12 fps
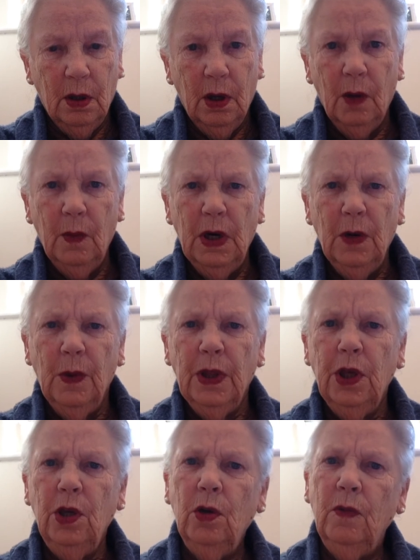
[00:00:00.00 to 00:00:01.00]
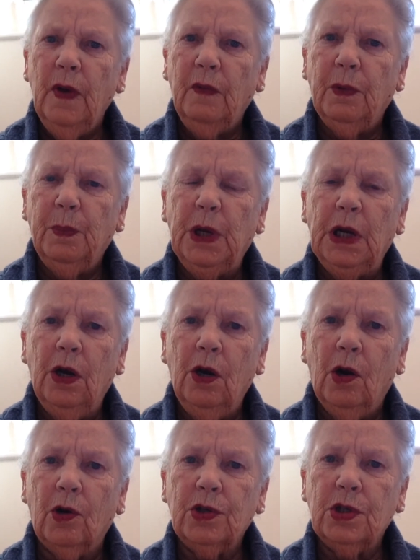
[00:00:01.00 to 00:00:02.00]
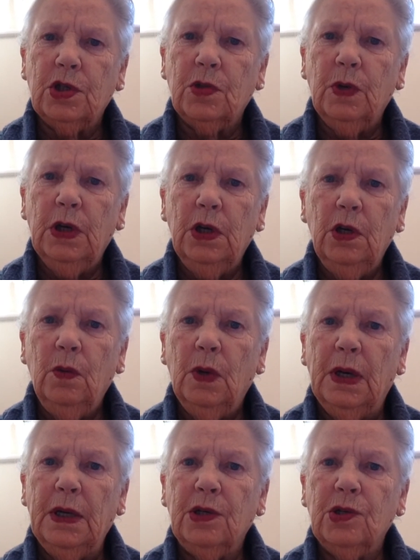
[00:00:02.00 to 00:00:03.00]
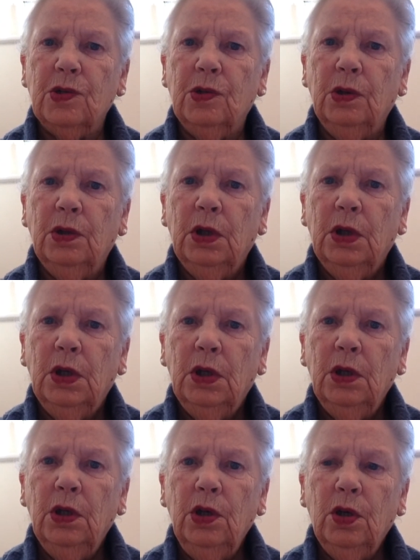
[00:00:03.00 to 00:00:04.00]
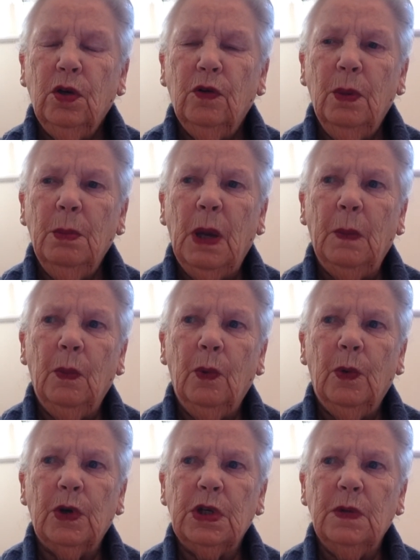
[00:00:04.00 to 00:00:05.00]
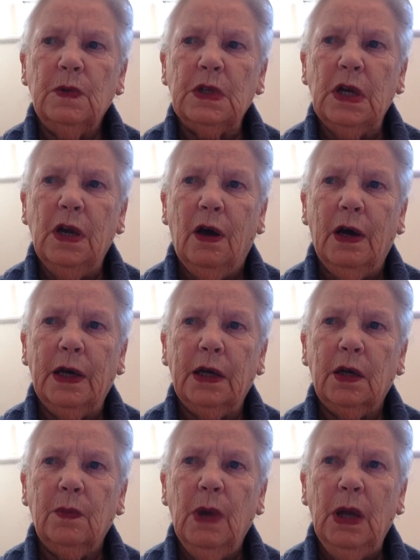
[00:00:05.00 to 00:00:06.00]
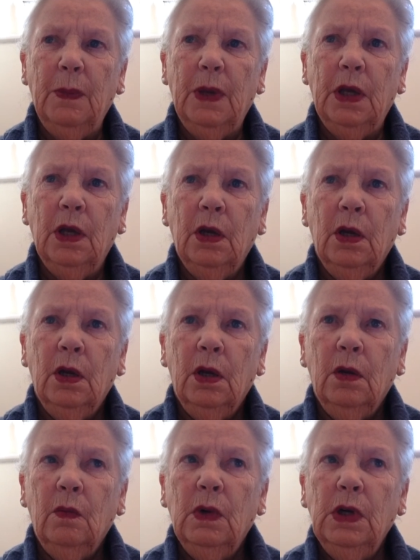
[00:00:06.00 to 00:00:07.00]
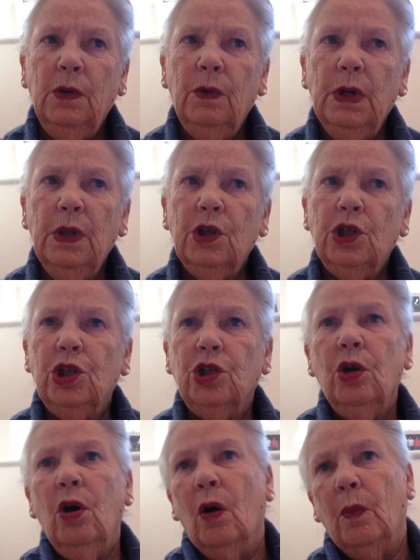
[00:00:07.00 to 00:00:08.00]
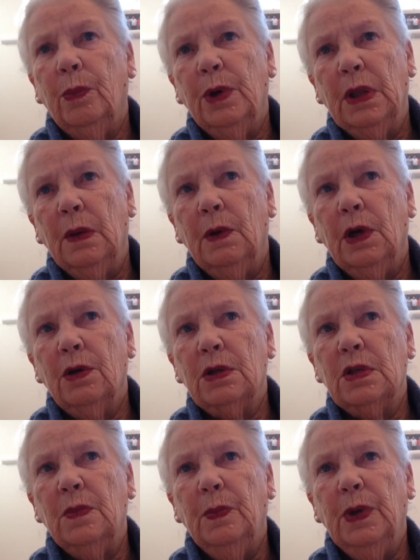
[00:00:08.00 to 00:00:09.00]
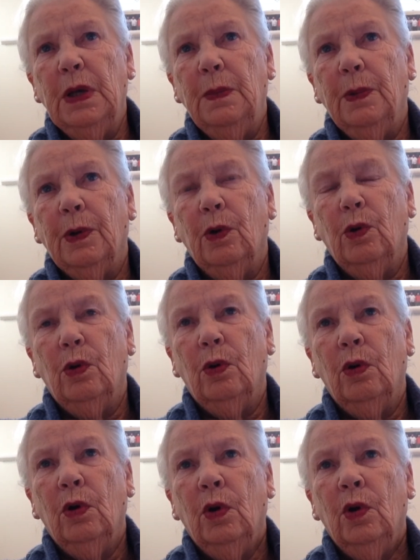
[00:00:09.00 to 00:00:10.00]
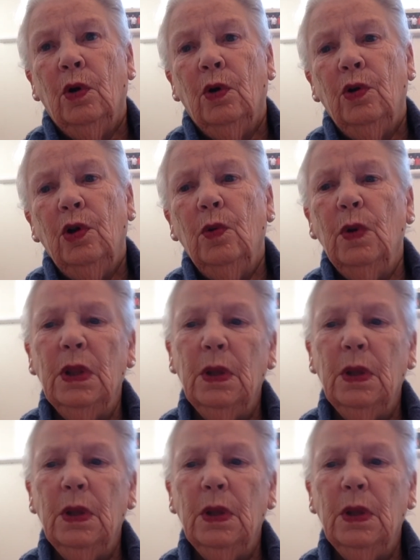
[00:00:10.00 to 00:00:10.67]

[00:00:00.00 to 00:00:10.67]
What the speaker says: I wonder whether you've ever been lost when you were little and you can remember what it was like. Maybe when you were in the shop where there were lots of people, or you were in